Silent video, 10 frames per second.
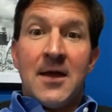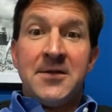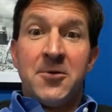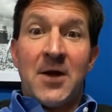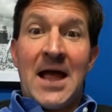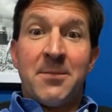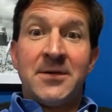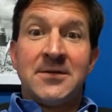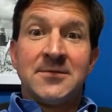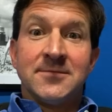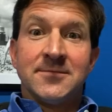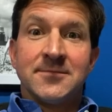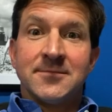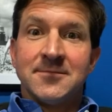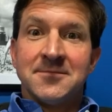And you know what happened?
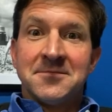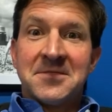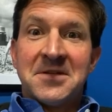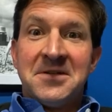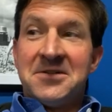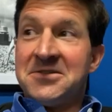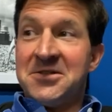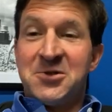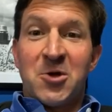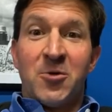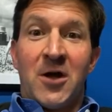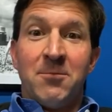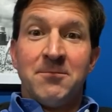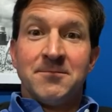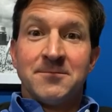She showed
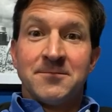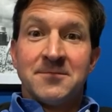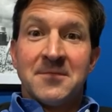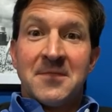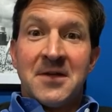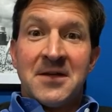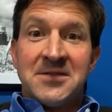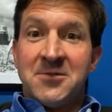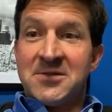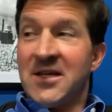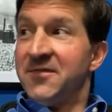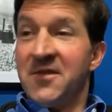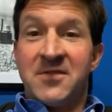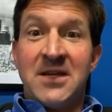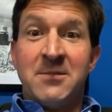up, and she was like
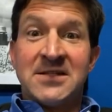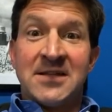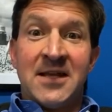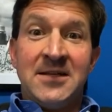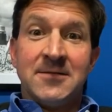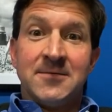15 minutes late,